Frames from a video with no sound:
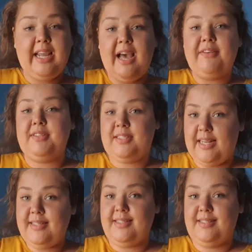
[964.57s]
have a
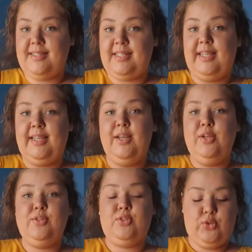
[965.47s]
tendency
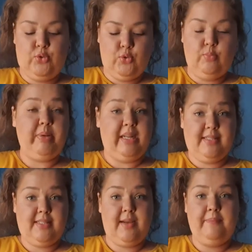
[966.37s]
to
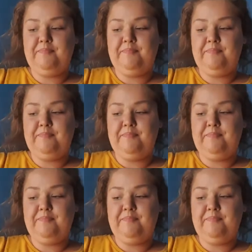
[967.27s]
blister.